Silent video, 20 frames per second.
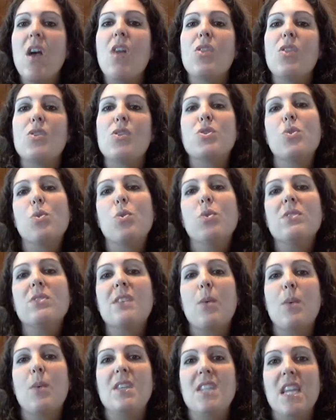the tools that
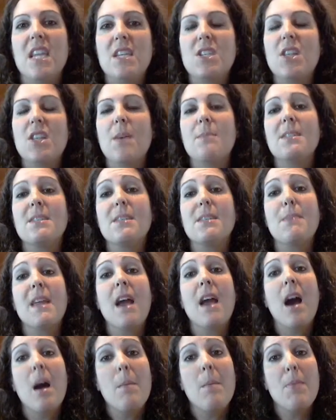we teach them to
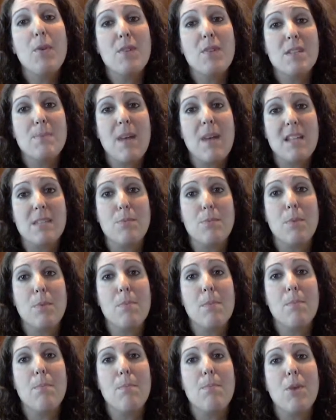become the responsible
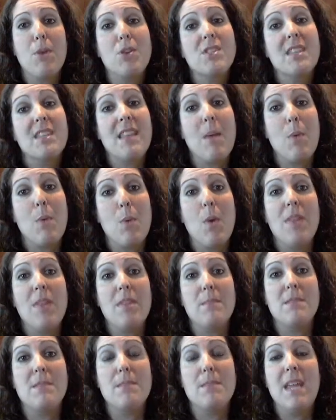person that we want
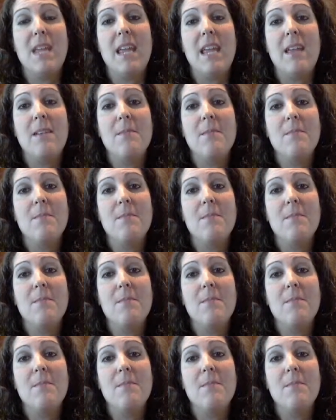them to be.